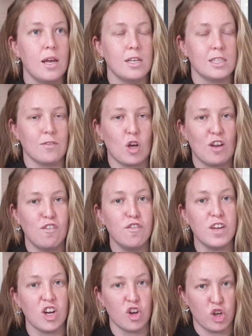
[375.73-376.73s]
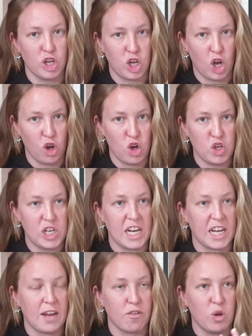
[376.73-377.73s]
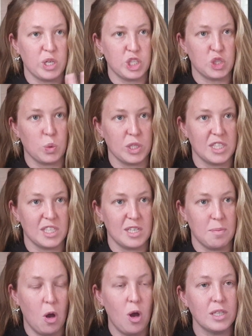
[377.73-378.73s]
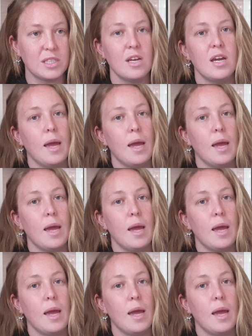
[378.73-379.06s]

It's a very feared code, like everyone just wants to see pass,